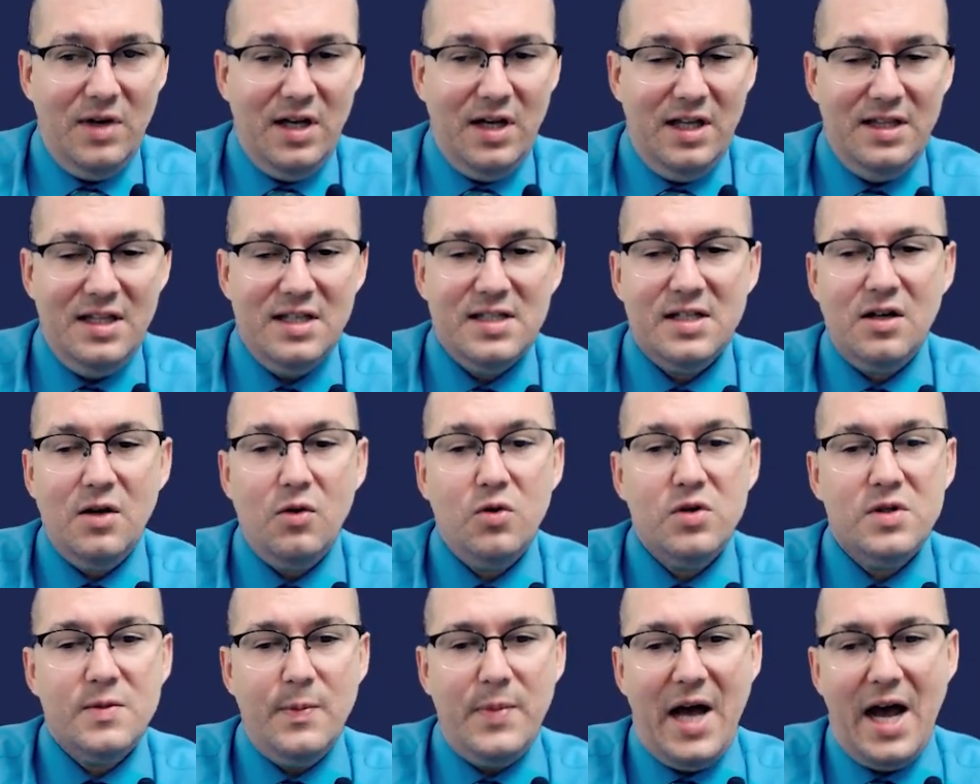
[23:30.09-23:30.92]
And this
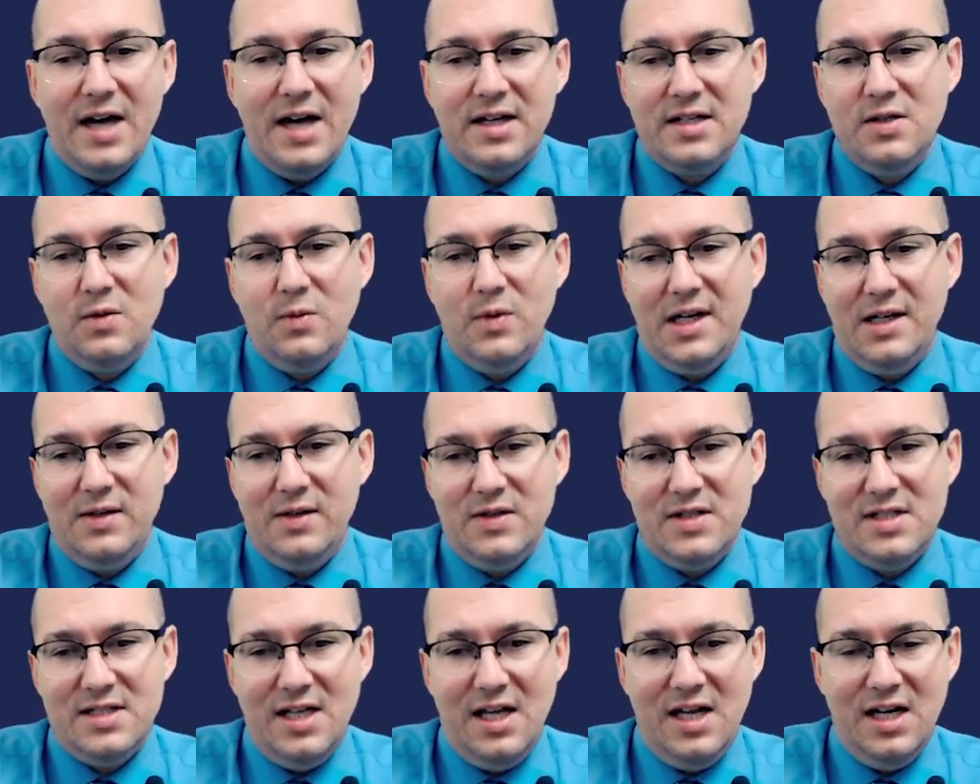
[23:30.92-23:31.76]
goes back to what I was
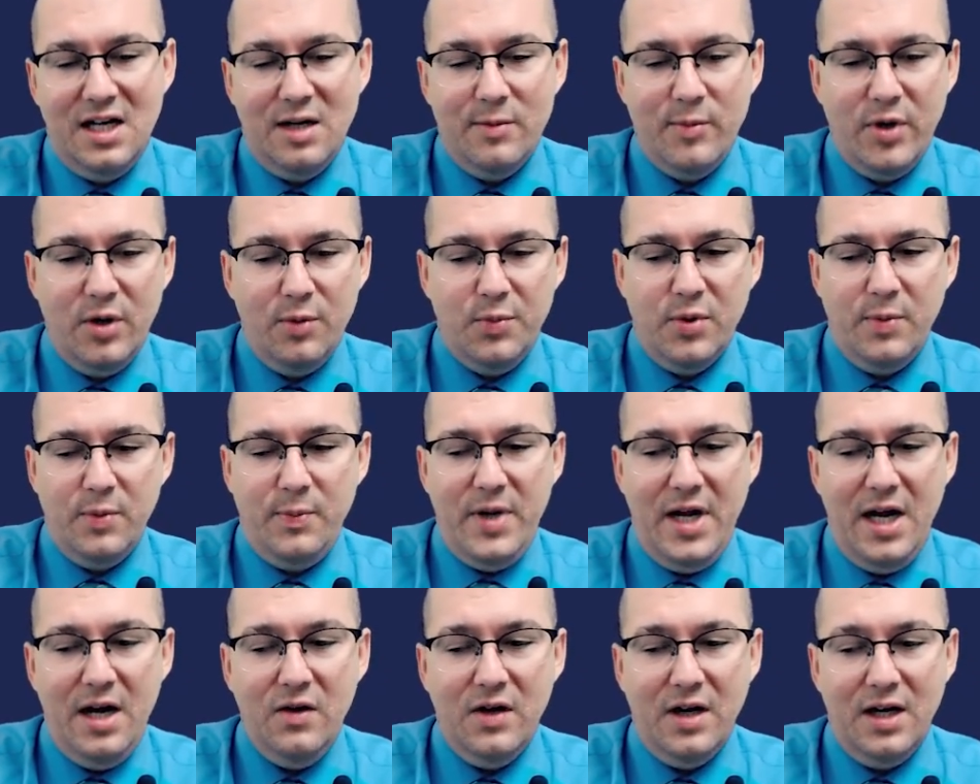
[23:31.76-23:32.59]
saying about
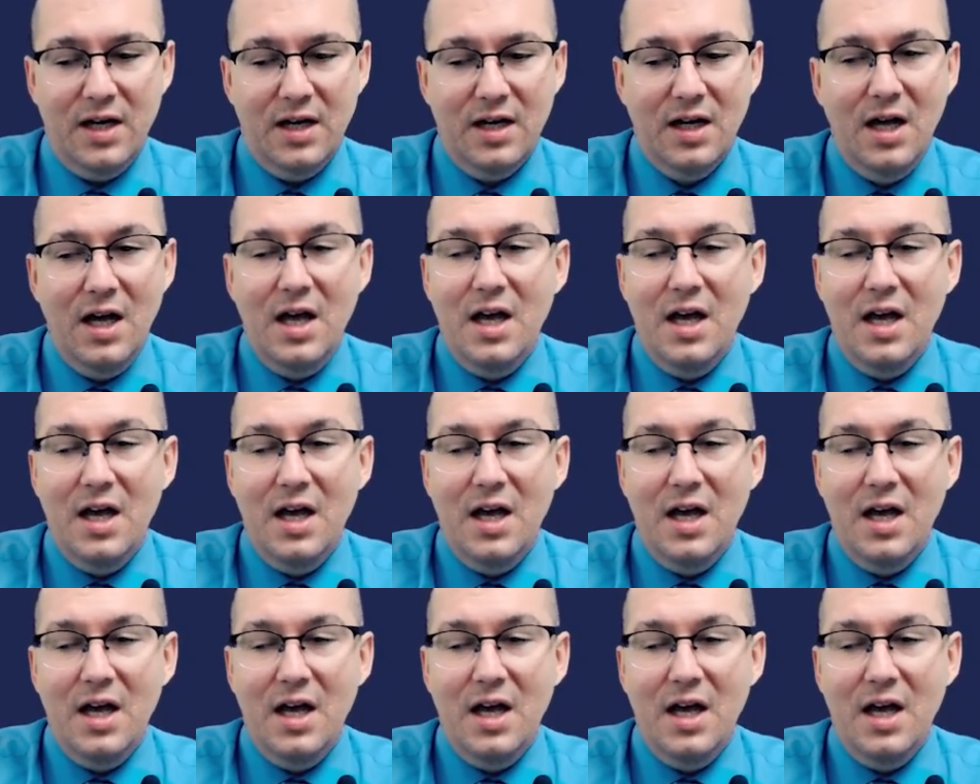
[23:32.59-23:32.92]
preparing.